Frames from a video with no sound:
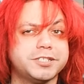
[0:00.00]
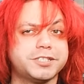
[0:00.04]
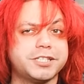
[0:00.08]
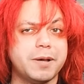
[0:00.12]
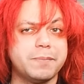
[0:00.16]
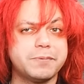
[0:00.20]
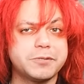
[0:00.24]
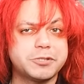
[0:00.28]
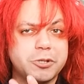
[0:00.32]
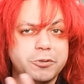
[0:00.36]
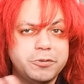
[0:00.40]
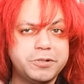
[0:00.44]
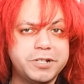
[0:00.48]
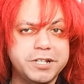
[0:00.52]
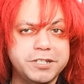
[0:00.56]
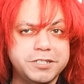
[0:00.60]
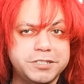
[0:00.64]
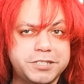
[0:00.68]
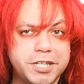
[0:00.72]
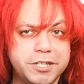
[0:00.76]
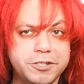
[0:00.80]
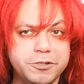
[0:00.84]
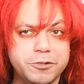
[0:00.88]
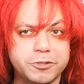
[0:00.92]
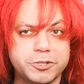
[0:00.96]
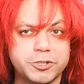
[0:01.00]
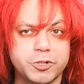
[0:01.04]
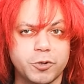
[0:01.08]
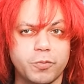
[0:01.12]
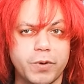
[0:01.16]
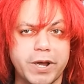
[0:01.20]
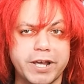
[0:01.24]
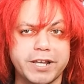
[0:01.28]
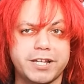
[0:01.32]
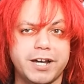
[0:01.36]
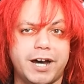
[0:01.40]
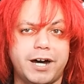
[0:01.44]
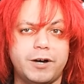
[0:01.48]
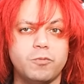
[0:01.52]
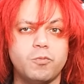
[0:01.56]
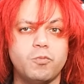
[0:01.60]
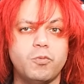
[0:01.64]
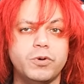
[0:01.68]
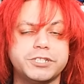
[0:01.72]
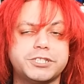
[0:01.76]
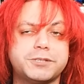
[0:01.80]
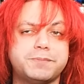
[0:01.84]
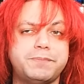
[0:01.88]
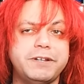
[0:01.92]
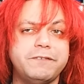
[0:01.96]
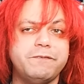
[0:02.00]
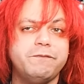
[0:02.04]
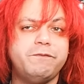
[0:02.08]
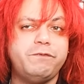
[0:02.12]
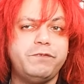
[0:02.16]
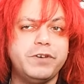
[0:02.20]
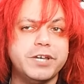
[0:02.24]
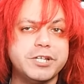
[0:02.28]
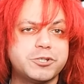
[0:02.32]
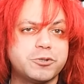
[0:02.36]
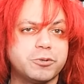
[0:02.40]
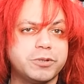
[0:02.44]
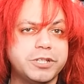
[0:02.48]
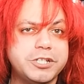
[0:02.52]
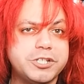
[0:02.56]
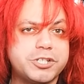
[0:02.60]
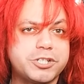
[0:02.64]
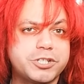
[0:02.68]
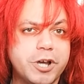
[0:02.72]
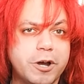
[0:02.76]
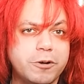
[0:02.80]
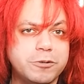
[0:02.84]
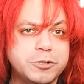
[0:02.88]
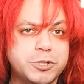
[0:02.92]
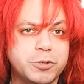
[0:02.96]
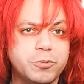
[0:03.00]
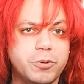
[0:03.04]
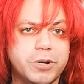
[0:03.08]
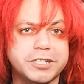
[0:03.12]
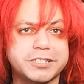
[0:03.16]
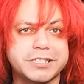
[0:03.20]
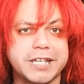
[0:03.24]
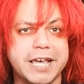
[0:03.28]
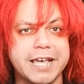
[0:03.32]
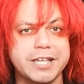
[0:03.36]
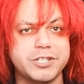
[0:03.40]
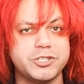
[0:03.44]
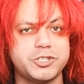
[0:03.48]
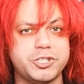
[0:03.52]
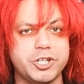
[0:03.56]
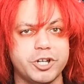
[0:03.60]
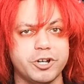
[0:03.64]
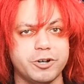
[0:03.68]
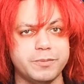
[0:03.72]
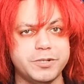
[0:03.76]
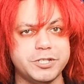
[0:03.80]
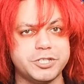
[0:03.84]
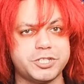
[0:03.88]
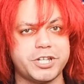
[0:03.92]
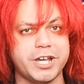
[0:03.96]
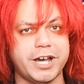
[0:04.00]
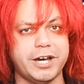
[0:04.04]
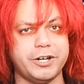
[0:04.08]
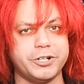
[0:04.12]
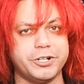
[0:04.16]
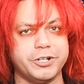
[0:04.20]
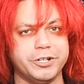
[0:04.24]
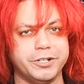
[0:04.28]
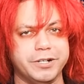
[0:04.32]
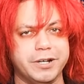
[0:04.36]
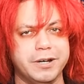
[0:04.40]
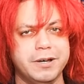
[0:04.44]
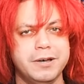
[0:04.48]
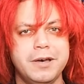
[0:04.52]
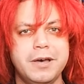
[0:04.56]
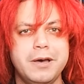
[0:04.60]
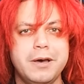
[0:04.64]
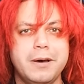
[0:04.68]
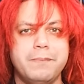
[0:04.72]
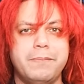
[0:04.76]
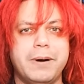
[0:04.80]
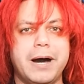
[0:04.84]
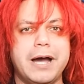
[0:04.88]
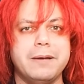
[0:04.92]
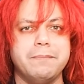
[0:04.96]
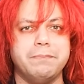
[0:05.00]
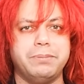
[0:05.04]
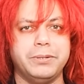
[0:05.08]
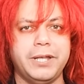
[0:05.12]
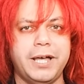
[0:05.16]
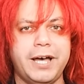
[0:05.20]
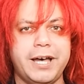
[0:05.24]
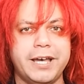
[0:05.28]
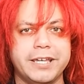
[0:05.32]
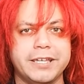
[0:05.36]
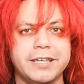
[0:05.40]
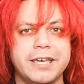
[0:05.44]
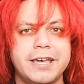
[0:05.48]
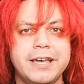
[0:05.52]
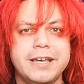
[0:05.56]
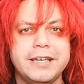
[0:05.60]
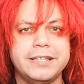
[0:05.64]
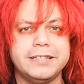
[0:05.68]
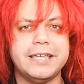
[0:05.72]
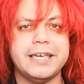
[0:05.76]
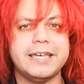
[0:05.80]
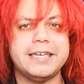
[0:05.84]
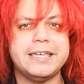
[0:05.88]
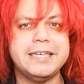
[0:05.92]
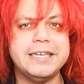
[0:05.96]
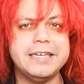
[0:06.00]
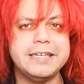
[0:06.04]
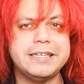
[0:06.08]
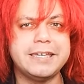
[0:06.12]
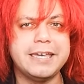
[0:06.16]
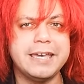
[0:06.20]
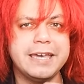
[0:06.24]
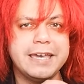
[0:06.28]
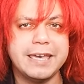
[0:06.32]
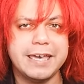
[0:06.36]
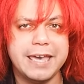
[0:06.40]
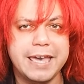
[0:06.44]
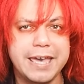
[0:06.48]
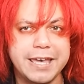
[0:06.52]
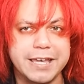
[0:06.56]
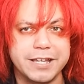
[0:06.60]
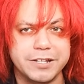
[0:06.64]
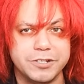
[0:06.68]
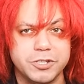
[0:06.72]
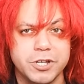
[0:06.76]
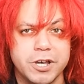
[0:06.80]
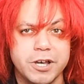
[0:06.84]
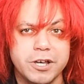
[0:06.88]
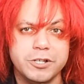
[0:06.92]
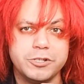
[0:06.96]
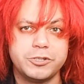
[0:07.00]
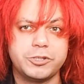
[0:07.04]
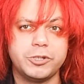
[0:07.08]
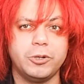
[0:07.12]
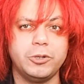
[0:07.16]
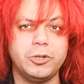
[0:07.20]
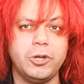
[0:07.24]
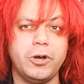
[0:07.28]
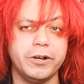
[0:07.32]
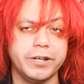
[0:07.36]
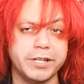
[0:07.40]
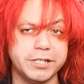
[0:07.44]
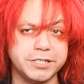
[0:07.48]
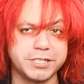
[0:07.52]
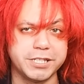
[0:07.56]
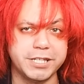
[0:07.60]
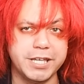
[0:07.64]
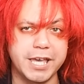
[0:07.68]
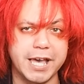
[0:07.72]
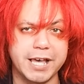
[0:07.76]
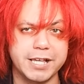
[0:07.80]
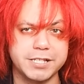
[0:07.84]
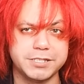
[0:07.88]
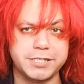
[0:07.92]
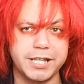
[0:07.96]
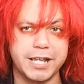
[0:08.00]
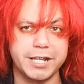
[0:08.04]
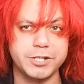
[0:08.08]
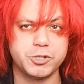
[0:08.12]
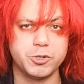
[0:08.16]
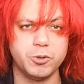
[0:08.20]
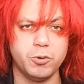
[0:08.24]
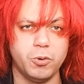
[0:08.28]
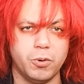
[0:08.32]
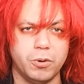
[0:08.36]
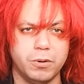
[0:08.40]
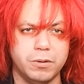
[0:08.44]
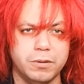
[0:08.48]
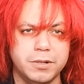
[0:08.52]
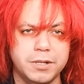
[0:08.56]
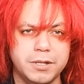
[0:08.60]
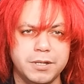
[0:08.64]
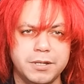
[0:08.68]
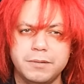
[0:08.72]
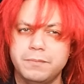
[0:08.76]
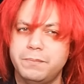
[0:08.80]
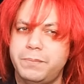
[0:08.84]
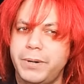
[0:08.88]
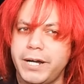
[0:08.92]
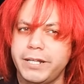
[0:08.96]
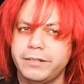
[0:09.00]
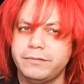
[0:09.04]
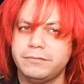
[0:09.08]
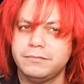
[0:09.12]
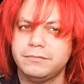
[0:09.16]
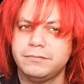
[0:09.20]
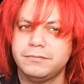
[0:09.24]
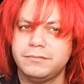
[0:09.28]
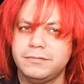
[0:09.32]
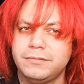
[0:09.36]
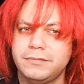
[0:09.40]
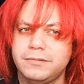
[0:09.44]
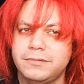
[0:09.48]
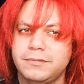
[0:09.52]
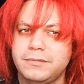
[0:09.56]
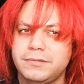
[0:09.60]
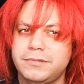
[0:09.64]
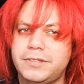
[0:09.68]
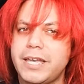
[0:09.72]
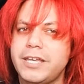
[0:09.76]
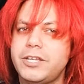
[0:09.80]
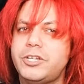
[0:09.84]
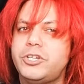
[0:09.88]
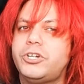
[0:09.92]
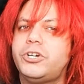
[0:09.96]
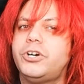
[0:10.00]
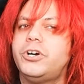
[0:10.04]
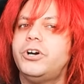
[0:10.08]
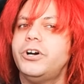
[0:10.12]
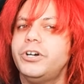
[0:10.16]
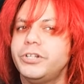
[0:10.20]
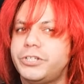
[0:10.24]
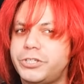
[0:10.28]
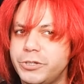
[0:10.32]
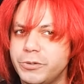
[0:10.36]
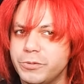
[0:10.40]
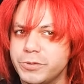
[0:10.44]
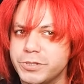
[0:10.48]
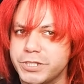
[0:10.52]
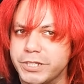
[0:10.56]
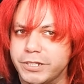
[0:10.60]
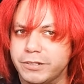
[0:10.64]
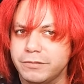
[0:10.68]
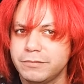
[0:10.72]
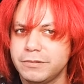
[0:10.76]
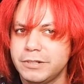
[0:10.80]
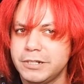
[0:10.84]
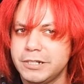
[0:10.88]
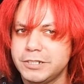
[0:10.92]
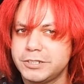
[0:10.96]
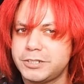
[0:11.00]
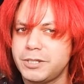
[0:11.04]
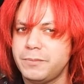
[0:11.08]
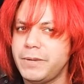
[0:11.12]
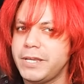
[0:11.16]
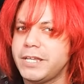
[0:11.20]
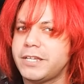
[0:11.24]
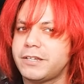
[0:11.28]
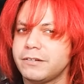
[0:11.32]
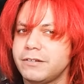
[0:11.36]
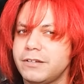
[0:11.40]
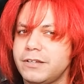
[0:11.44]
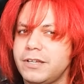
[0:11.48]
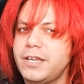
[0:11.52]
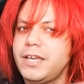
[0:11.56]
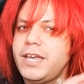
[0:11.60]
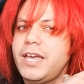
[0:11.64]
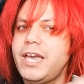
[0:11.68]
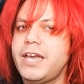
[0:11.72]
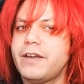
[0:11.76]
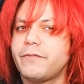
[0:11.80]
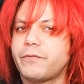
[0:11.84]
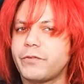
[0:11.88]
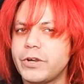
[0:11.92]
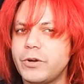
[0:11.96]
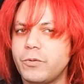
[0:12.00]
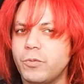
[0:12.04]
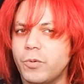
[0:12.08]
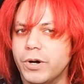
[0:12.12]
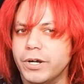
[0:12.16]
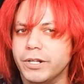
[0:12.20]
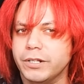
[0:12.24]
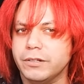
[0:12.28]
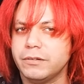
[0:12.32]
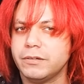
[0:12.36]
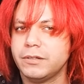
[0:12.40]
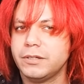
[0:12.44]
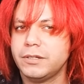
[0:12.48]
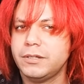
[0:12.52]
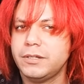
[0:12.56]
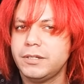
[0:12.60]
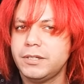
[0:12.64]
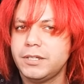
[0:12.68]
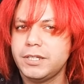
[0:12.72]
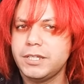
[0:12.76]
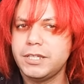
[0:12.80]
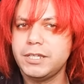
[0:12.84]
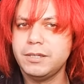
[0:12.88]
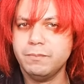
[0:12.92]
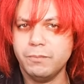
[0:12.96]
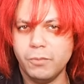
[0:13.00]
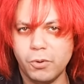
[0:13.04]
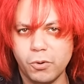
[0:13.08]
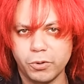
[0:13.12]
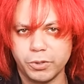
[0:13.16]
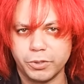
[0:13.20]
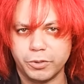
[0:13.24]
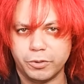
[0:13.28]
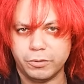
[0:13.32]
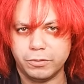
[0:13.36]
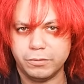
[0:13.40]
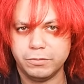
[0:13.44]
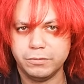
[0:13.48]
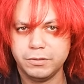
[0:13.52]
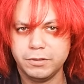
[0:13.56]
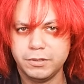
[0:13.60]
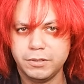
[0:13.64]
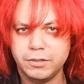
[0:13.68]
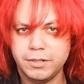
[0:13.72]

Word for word: this episode continues to retcon what's been visually shown to us as Jeremy's childhood, by implying that he can't age so long as he has that jewel. But they could use it to make everyone immortal.